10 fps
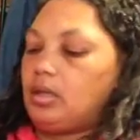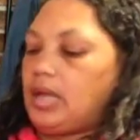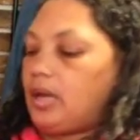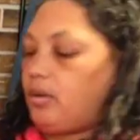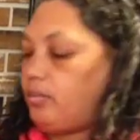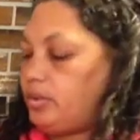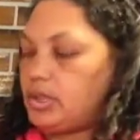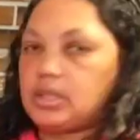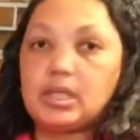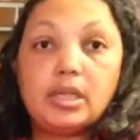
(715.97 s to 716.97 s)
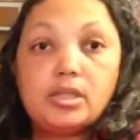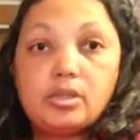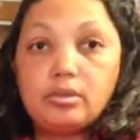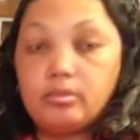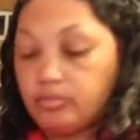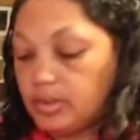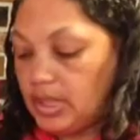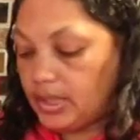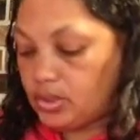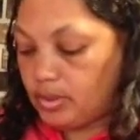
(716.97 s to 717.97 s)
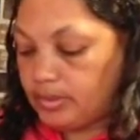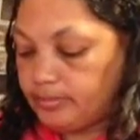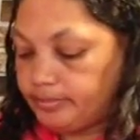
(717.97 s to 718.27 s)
now we're just going to do the next one.